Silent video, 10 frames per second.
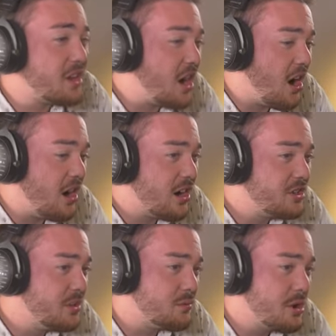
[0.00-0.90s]
the car
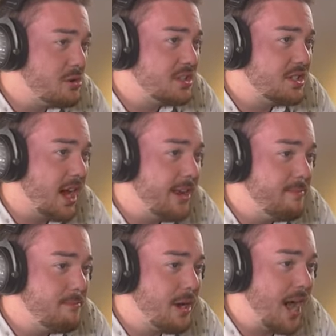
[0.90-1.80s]
to the road
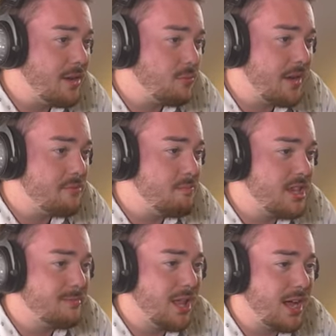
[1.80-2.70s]
sign, but we have a
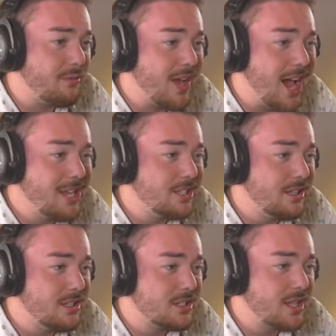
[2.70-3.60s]
big block of ice,
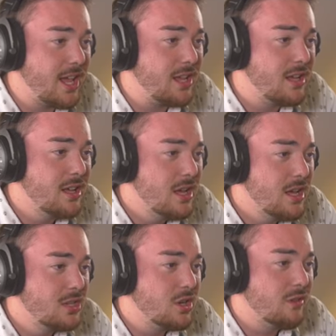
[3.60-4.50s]
it looks like.
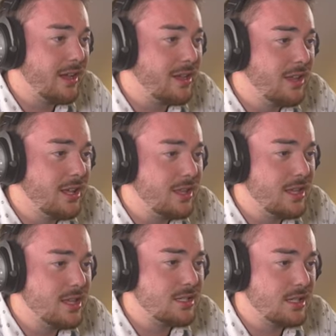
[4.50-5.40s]
So if I click
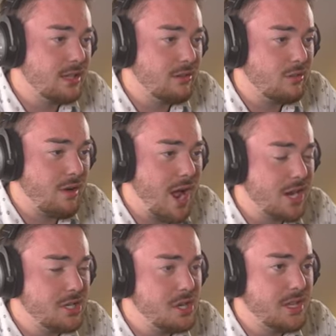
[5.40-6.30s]
this, it'll
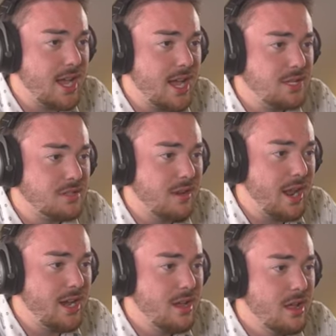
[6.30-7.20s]
crash into the ice,
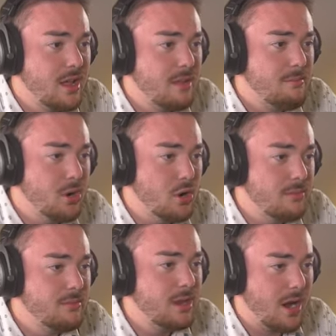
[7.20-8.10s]
right?
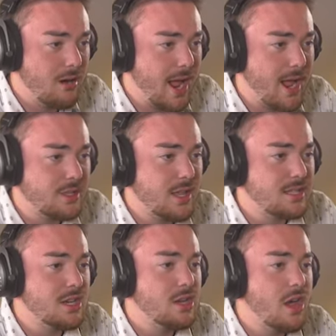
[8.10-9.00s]
Boom. All right, so
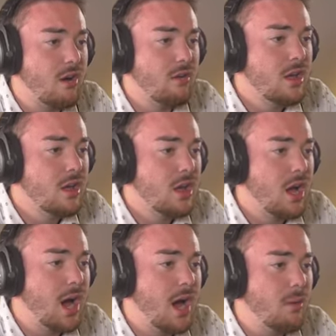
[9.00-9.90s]
that's a no.
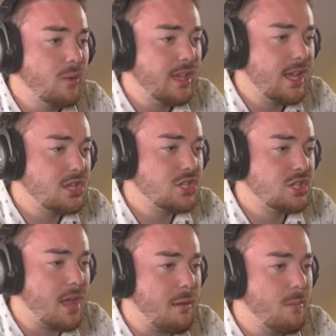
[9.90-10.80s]
Uh, we can't
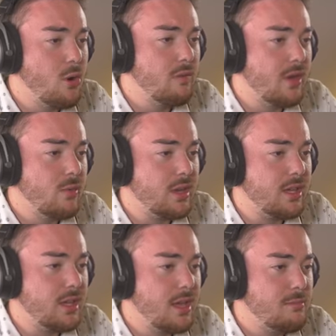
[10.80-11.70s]
just like move it. We
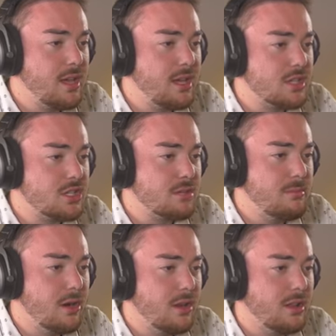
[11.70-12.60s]
can't make it
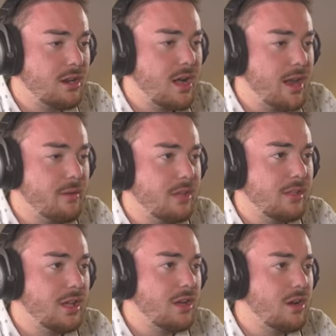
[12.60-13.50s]
smaller, I don't
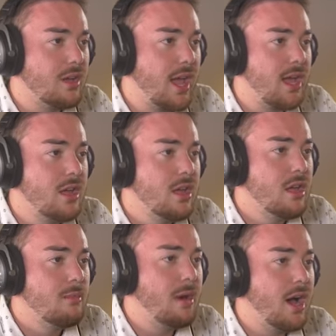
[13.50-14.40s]
think. Okay,
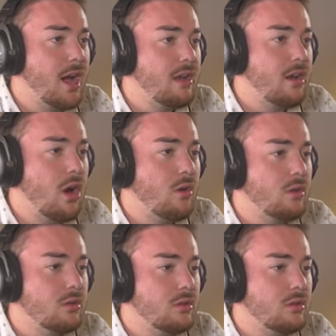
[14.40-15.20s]
but, oh,